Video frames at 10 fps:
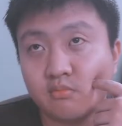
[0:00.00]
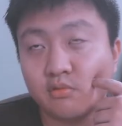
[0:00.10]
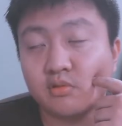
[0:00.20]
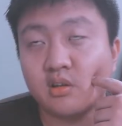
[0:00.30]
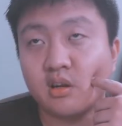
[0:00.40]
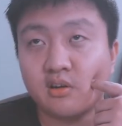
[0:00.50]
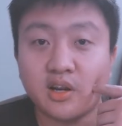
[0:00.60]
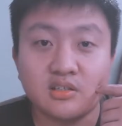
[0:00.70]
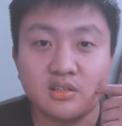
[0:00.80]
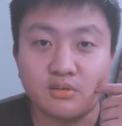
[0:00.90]
Not in
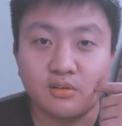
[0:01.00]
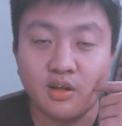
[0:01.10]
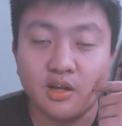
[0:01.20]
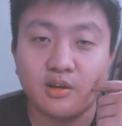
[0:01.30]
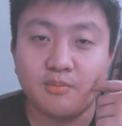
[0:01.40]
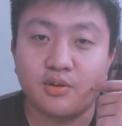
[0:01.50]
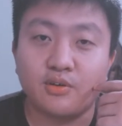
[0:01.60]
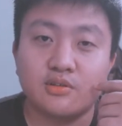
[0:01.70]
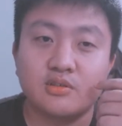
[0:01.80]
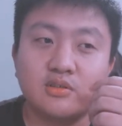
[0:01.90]
Arunachal though,
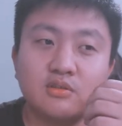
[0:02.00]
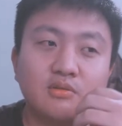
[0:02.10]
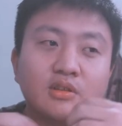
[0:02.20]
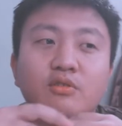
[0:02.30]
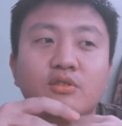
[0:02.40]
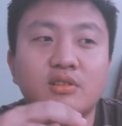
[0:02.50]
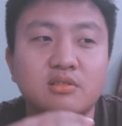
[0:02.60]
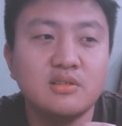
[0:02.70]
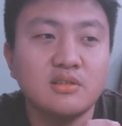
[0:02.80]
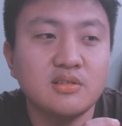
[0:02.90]
because the
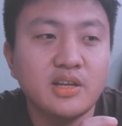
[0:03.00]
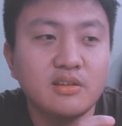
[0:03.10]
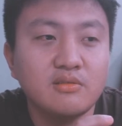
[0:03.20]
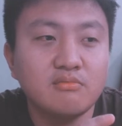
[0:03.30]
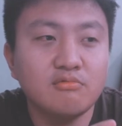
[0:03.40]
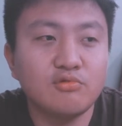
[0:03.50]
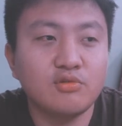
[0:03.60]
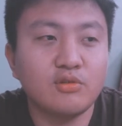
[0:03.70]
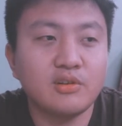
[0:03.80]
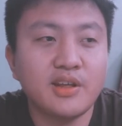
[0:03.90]
northeastern side
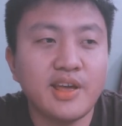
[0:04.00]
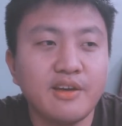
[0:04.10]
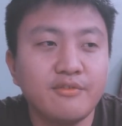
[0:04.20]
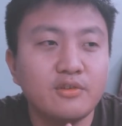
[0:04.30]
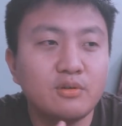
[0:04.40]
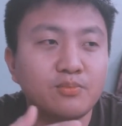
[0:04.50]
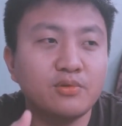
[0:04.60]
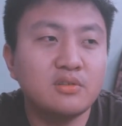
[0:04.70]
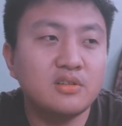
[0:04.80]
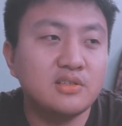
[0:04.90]
don't have
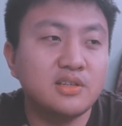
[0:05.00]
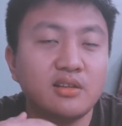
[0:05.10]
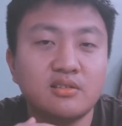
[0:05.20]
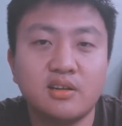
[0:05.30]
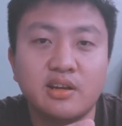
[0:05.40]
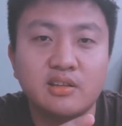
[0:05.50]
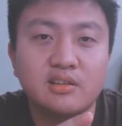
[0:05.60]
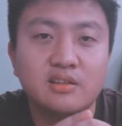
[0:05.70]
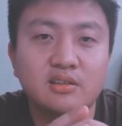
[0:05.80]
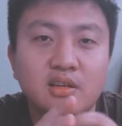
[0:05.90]
computer science
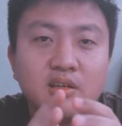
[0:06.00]
related.